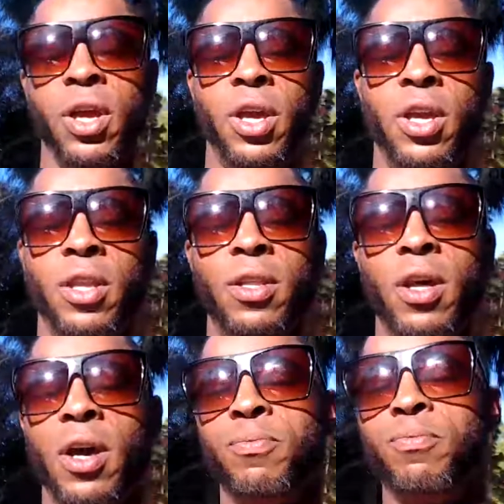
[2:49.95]
in
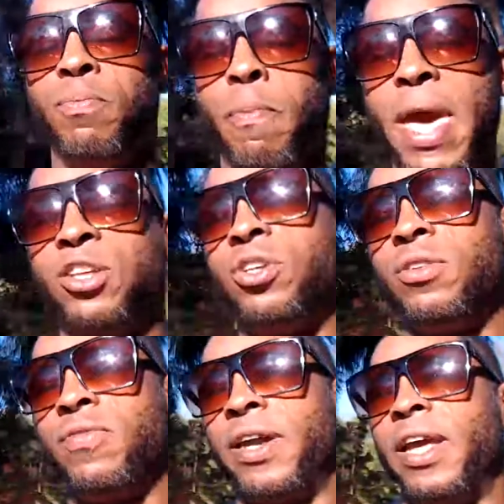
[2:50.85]
a
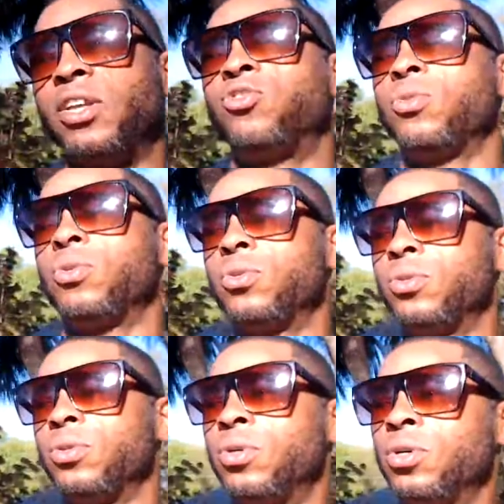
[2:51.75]
mansion, financial